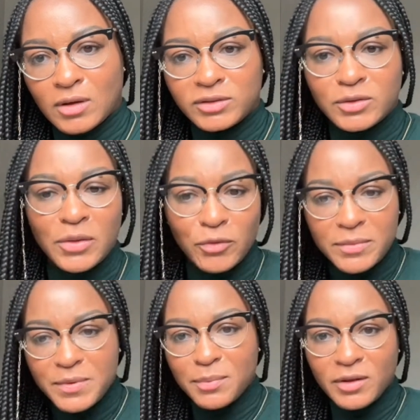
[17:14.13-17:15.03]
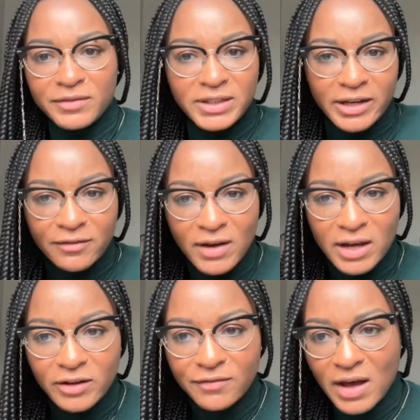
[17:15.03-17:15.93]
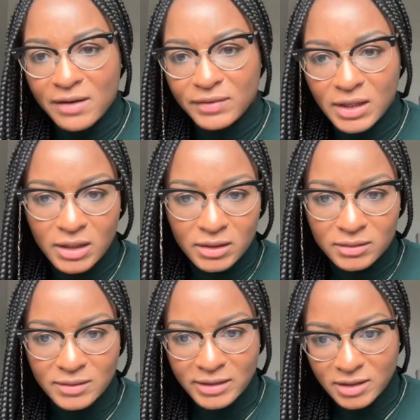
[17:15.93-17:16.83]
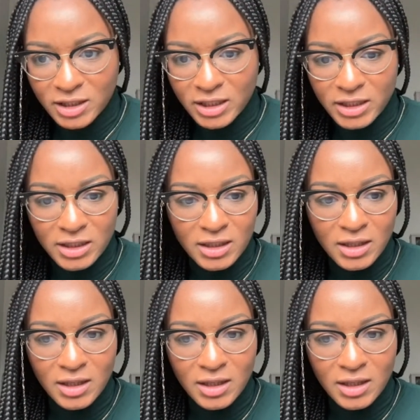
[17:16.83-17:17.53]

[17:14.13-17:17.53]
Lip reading: So three people have identified their five things. That's good.